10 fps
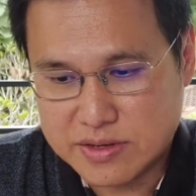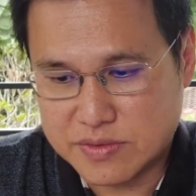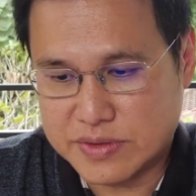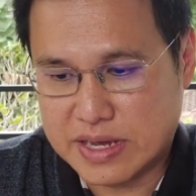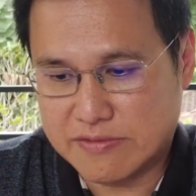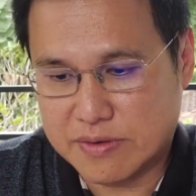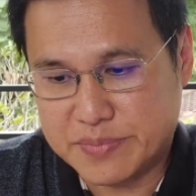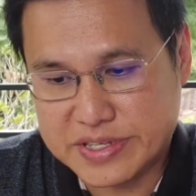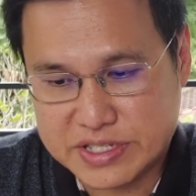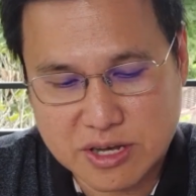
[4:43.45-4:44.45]
We have a
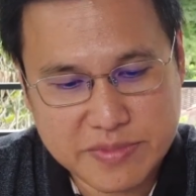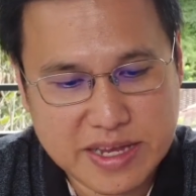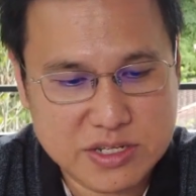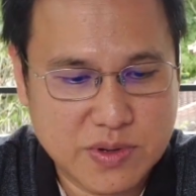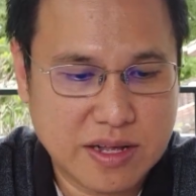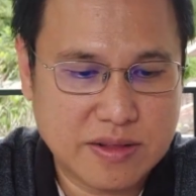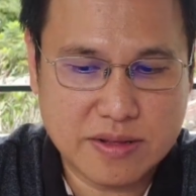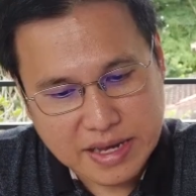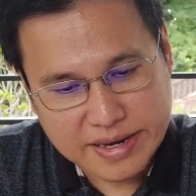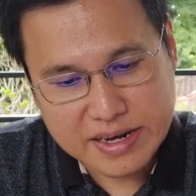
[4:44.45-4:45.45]
pit stop there as well.
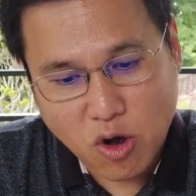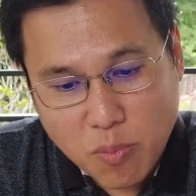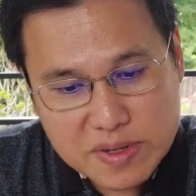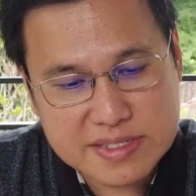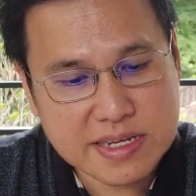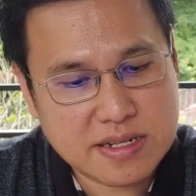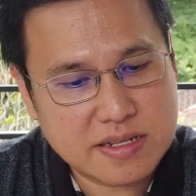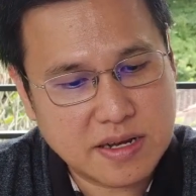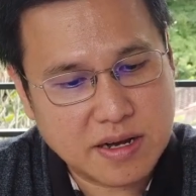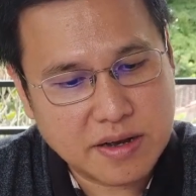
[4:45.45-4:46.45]
And then opposite
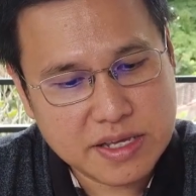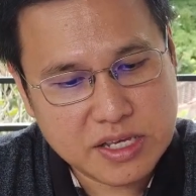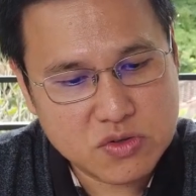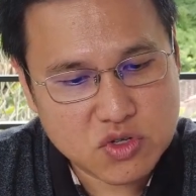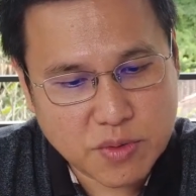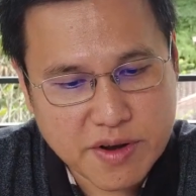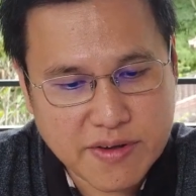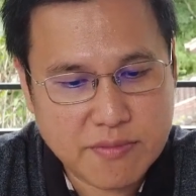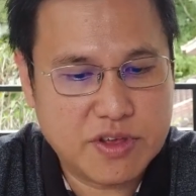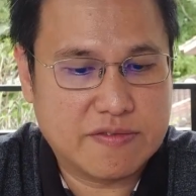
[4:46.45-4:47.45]
the EQ Strawberry
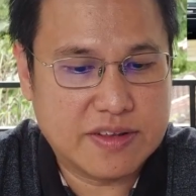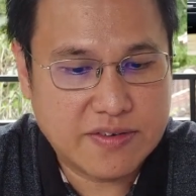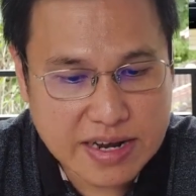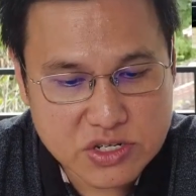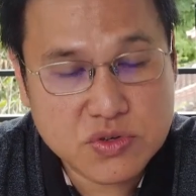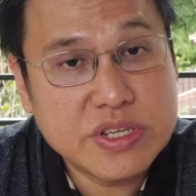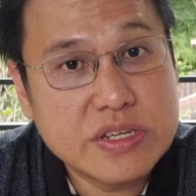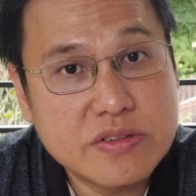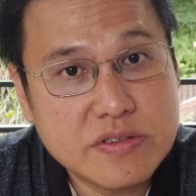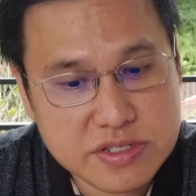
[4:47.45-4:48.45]
Farm we have the Raju
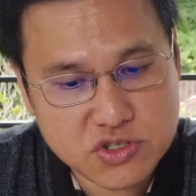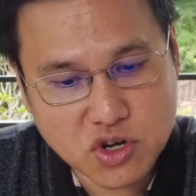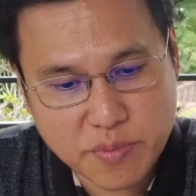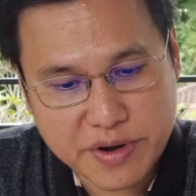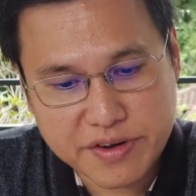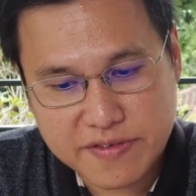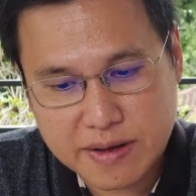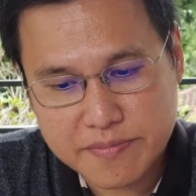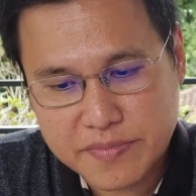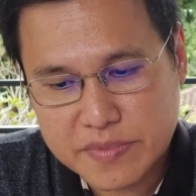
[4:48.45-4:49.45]
Hill Strawberry
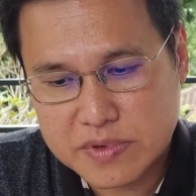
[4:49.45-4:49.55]
Farm.